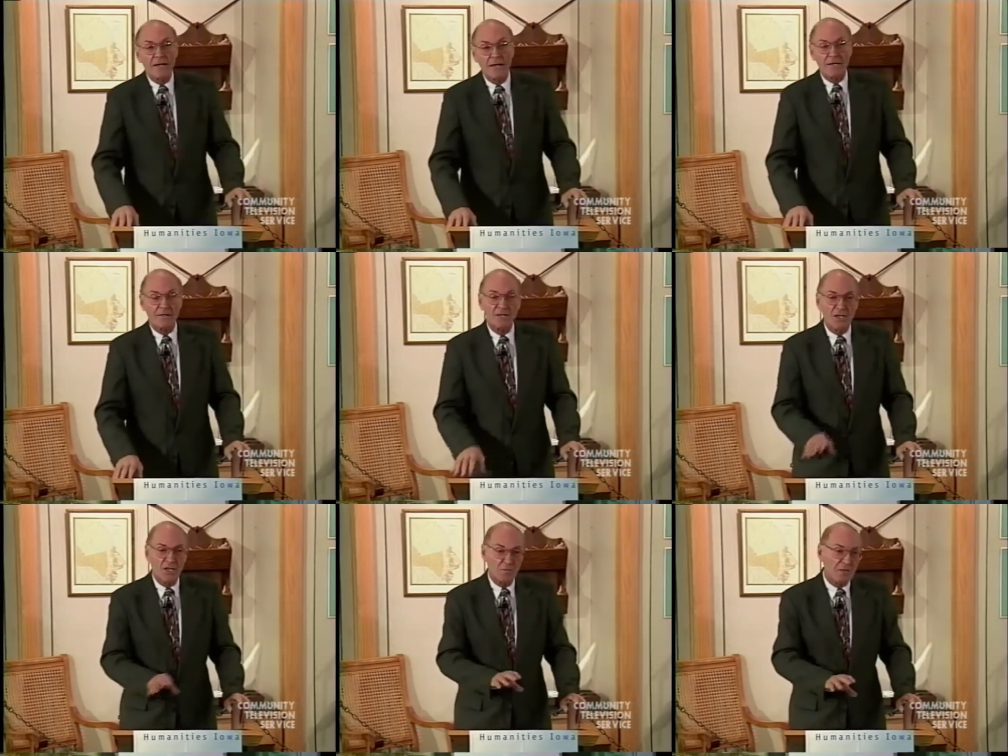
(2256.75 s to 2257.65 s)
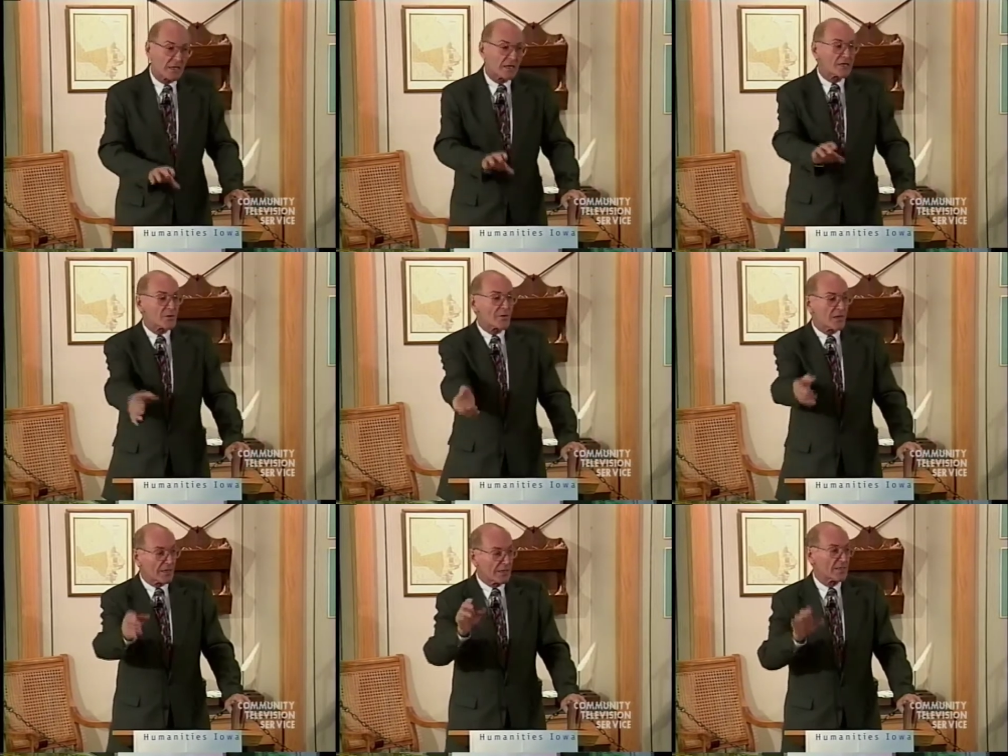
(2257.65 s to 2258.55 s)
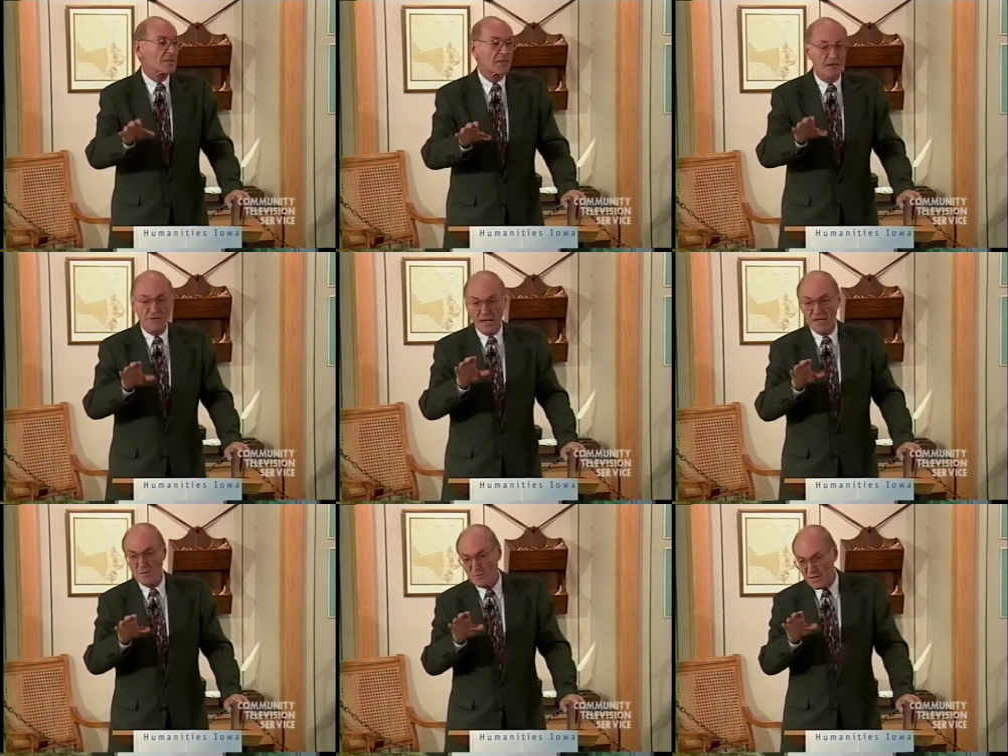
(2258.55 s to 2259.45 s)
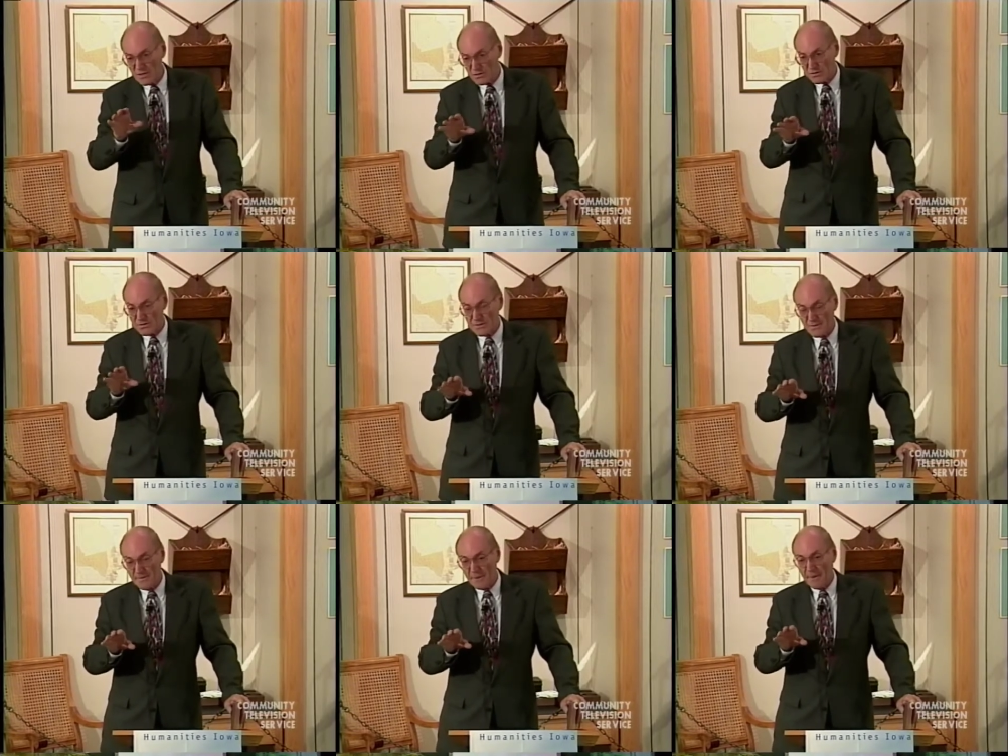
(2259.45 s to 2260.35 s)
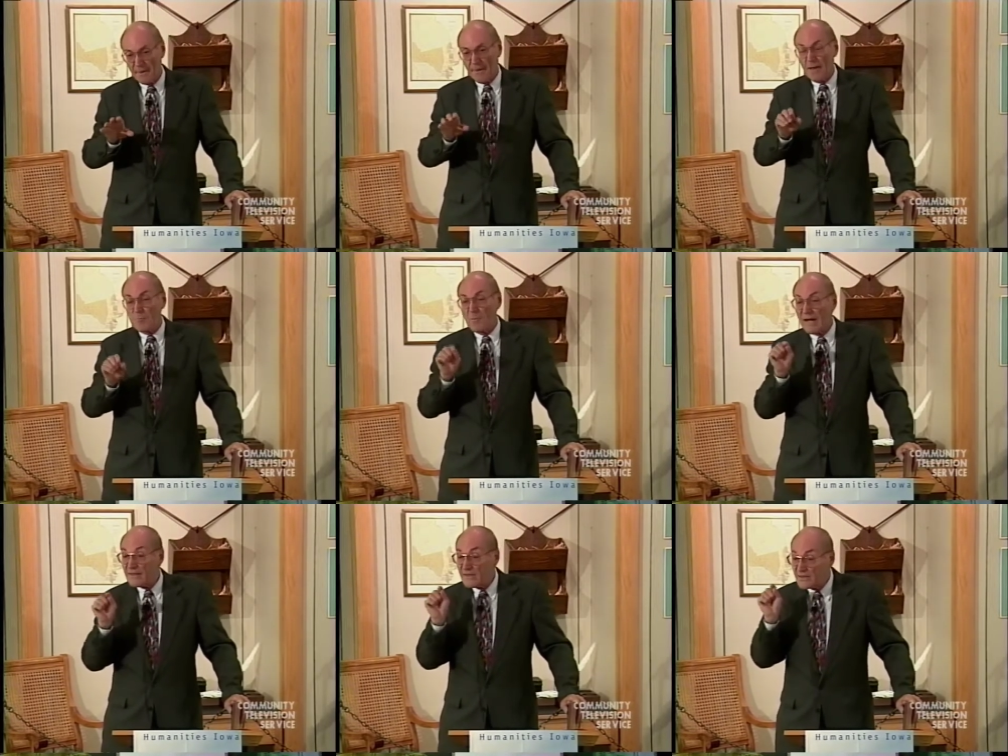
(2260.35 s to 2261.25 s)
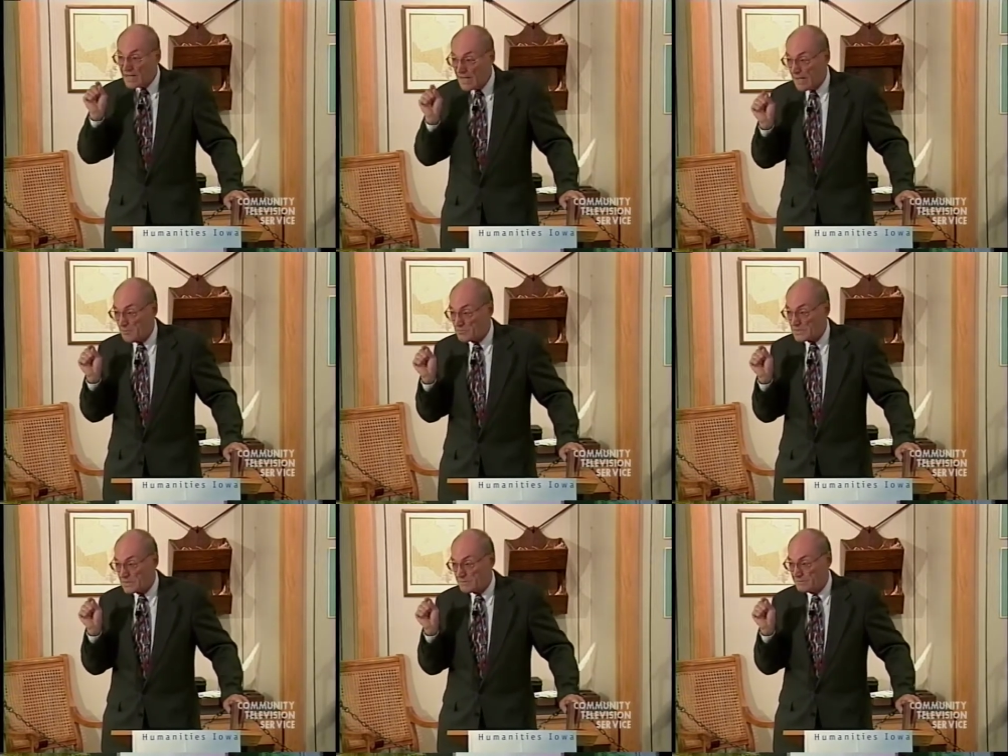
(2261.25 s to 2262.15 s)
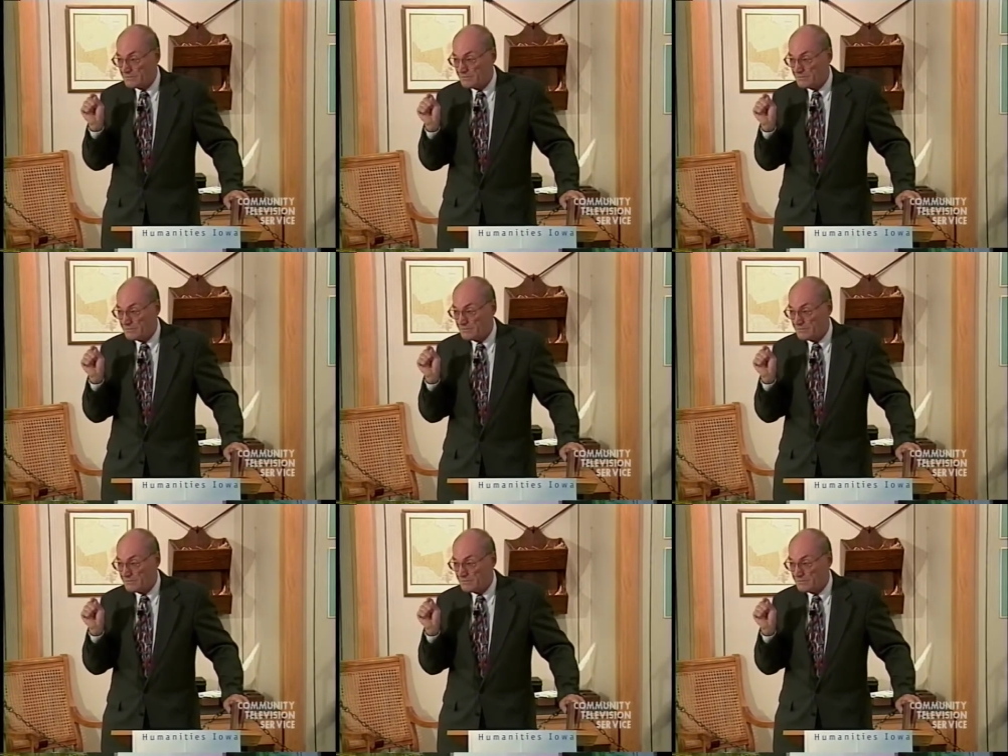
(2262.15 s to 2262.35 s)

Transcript: And it culminates with a list of eight patients by their names